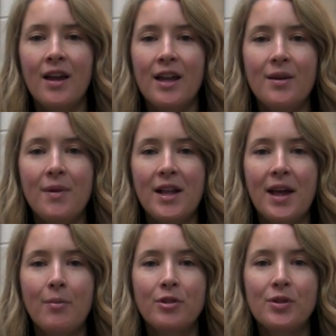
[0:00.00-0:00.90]
In my
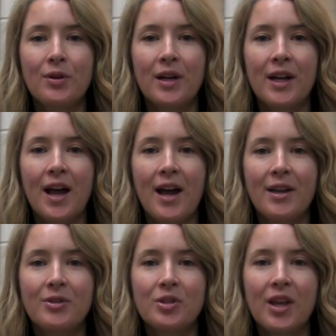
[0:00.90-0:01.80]
laboratory, I
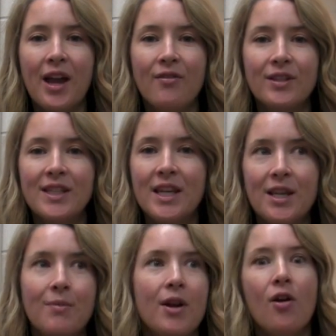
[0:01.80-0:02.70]
usually have a
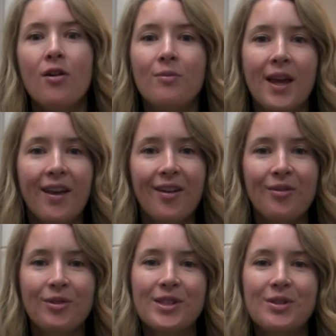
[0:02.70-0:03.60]
team, an army
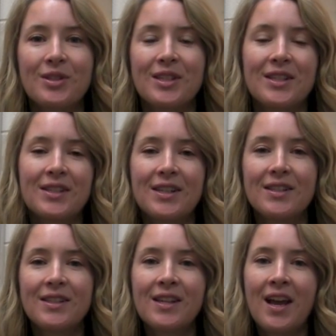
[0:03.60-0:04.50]
of research
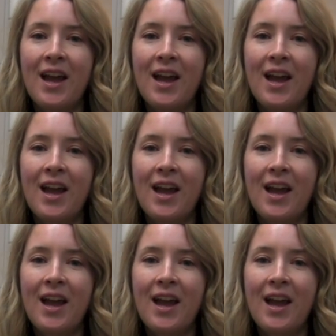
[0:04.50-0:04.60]
assistants,